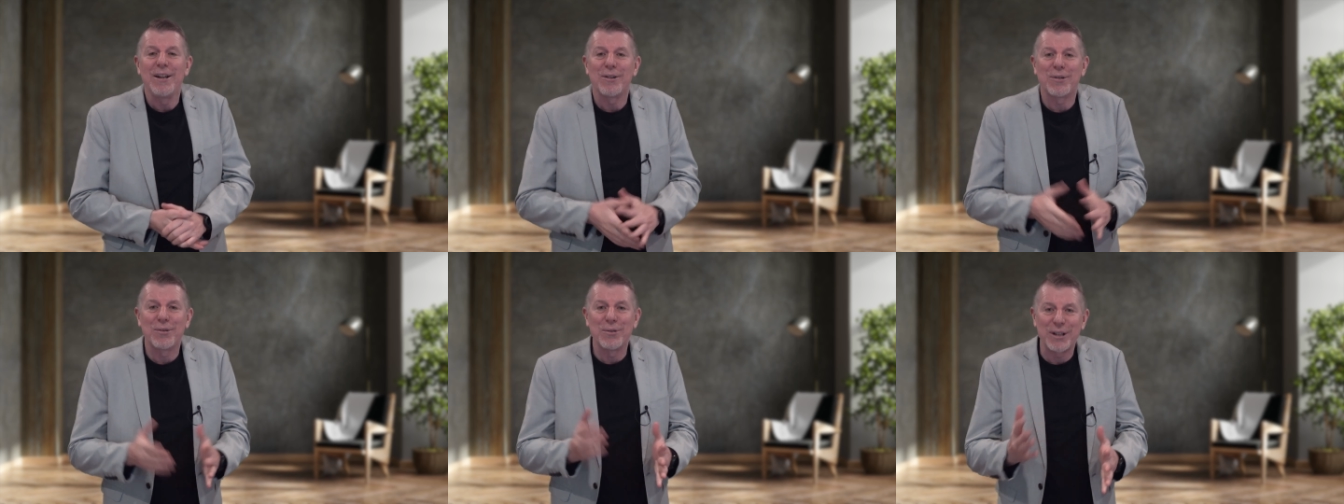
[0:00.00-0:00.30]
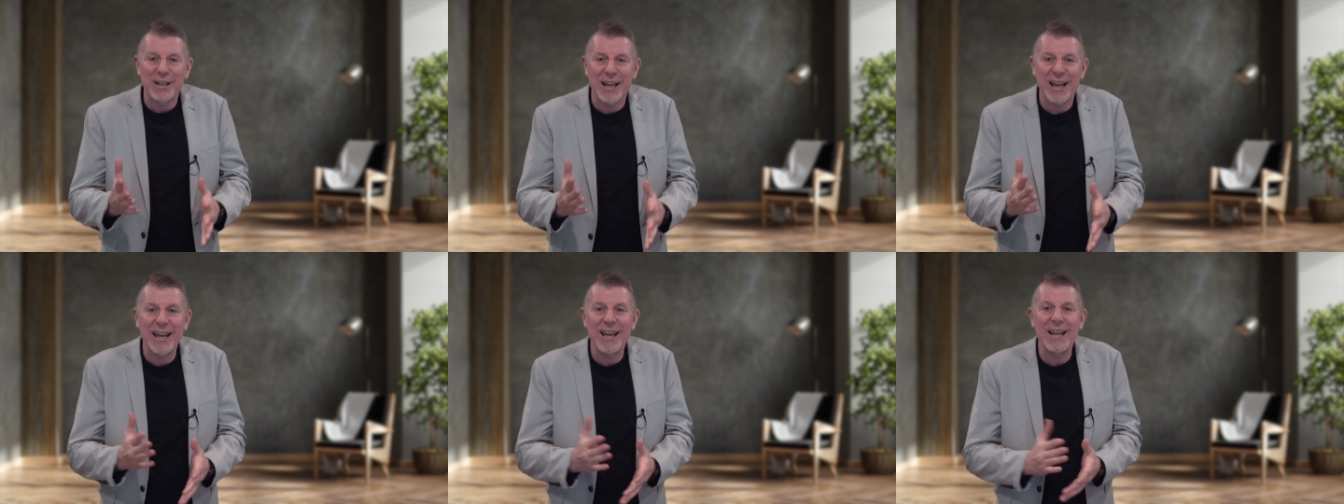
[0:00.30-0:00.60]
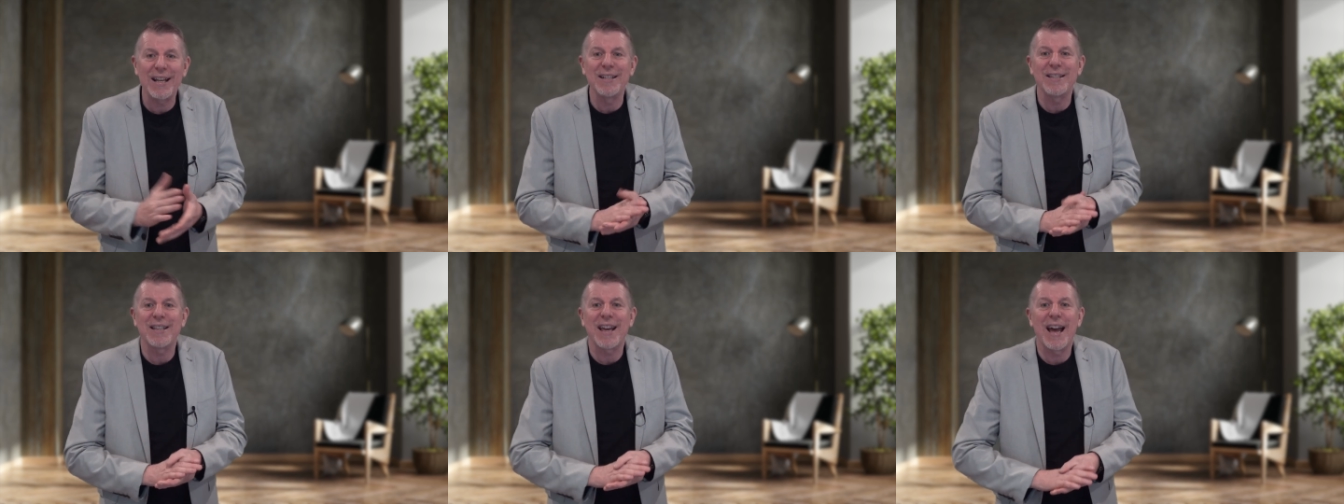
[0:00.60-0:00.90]
through
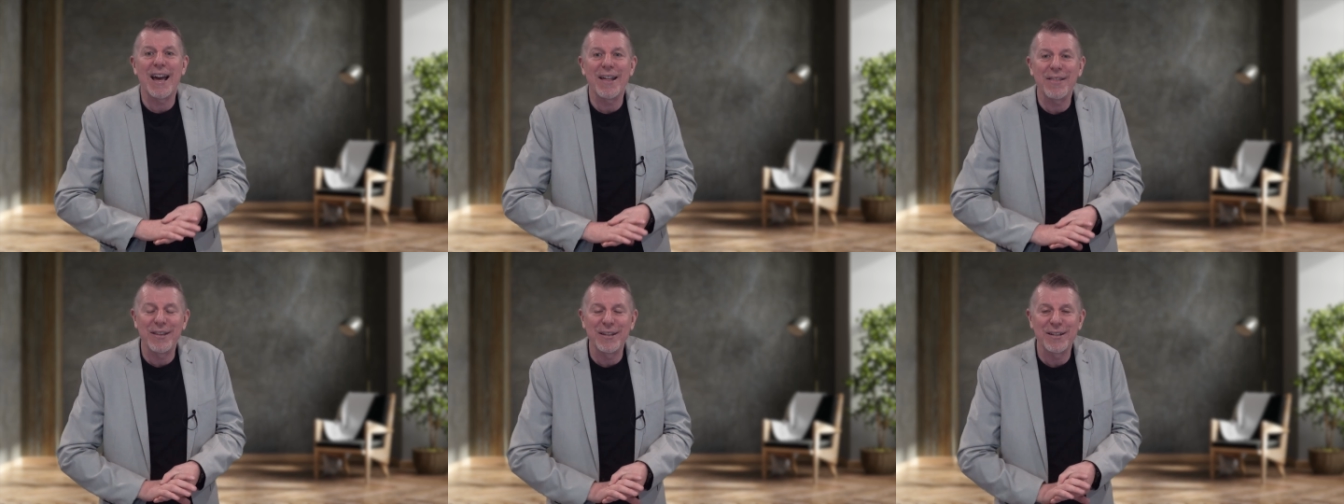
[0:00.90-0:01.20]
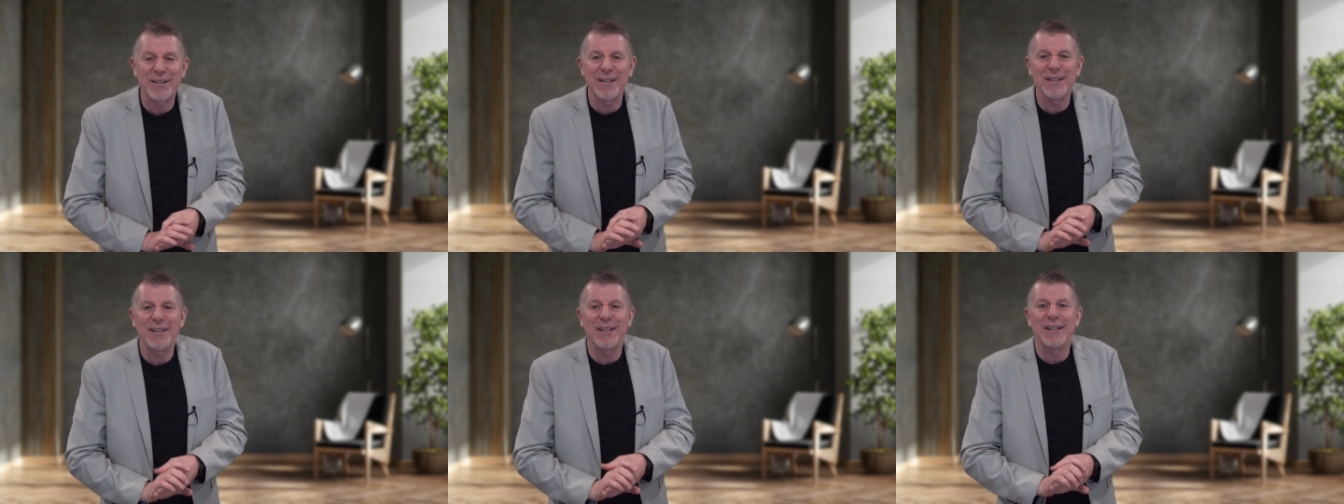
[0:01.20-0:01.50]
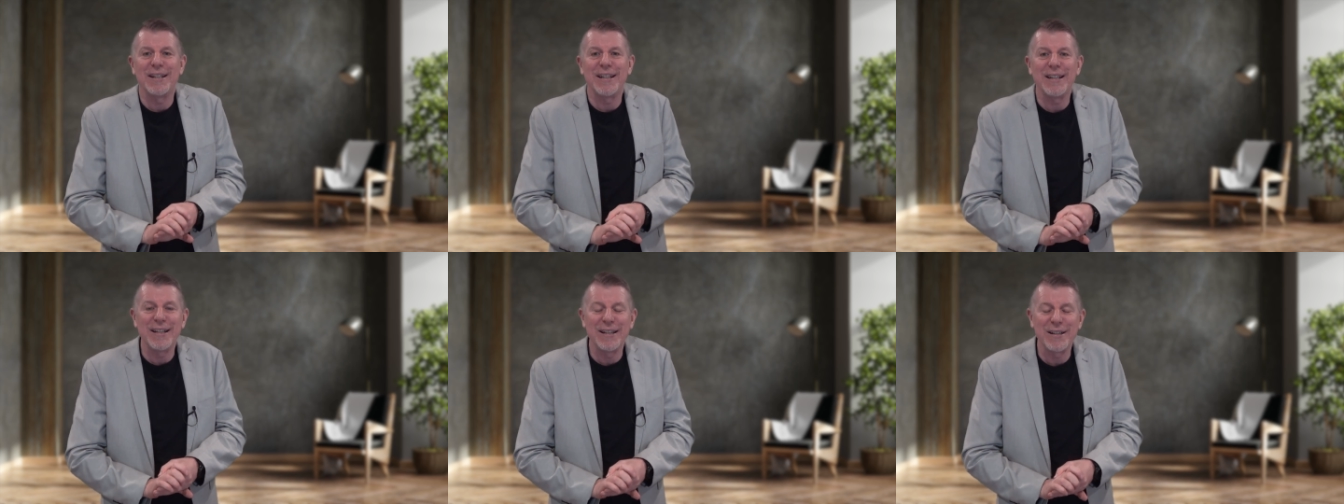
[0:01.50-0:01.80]
Cairns, Atherton,
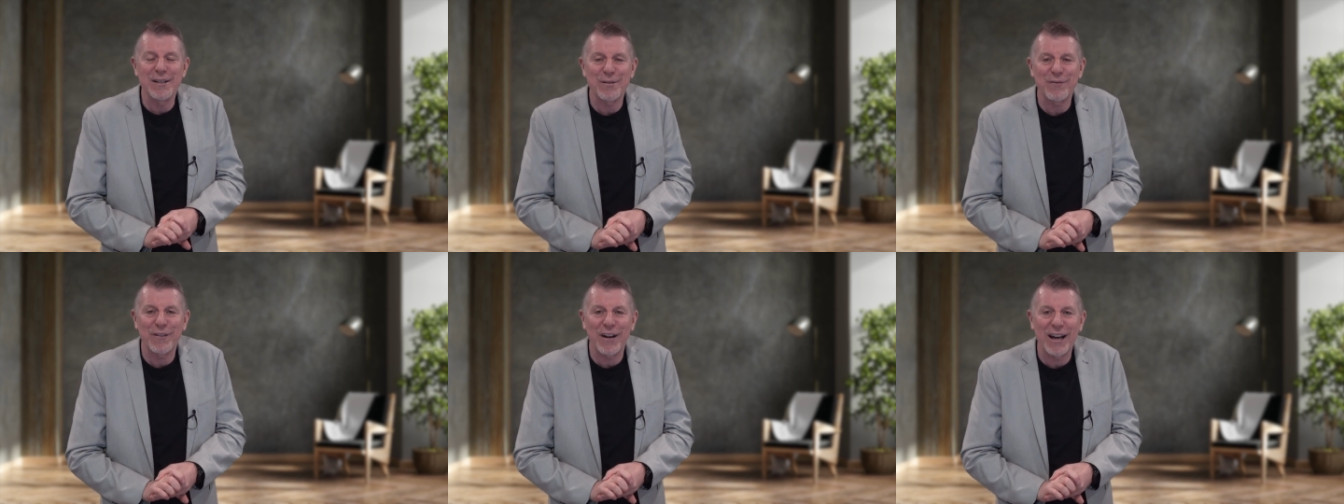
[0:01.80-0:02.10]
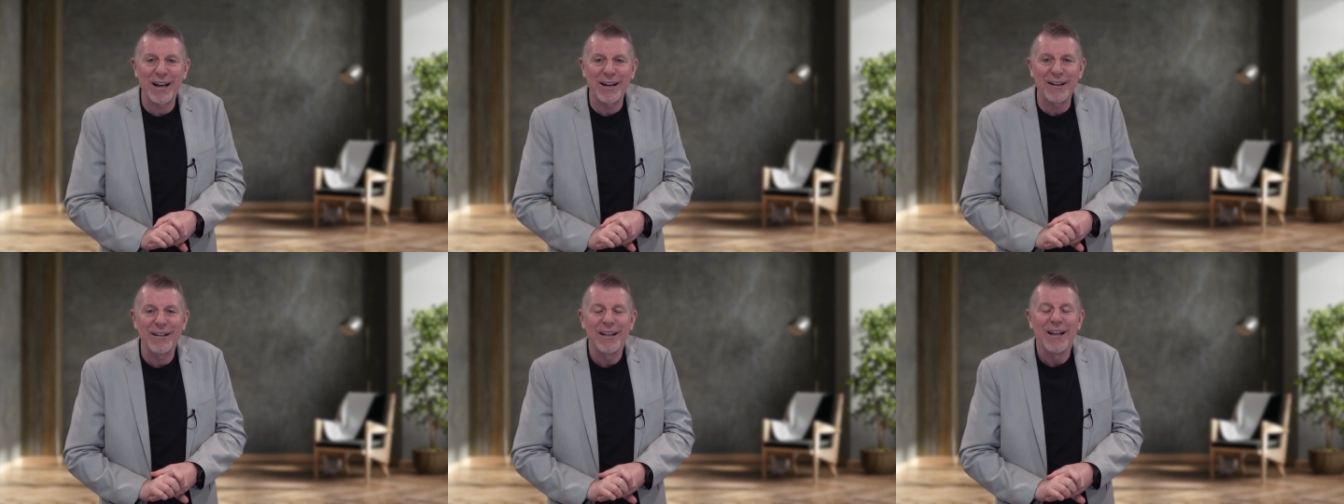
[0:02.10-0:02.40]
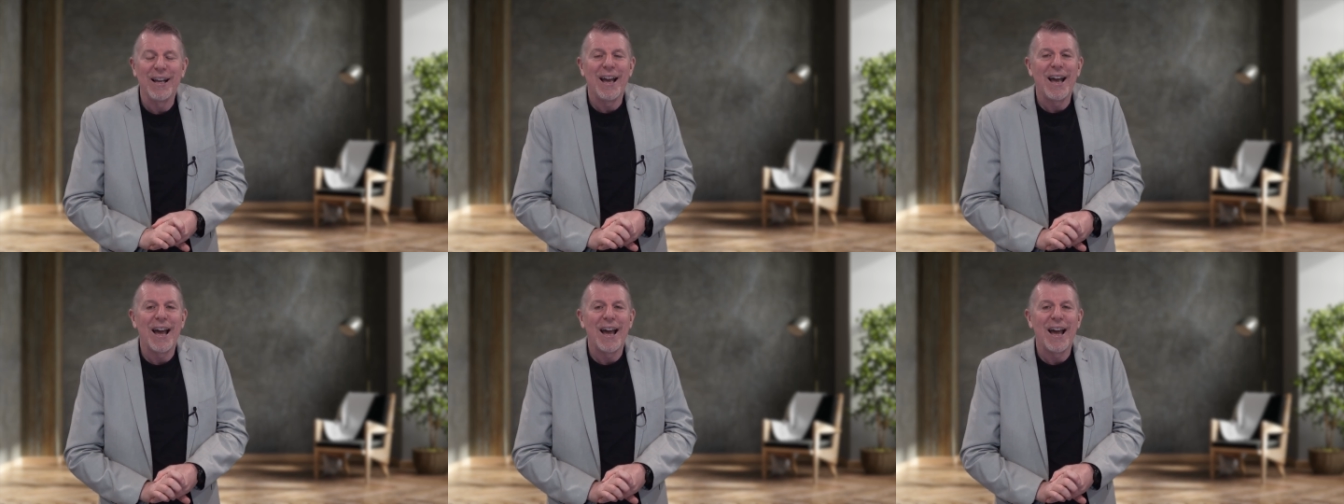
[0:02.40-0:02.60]
and Innisfail,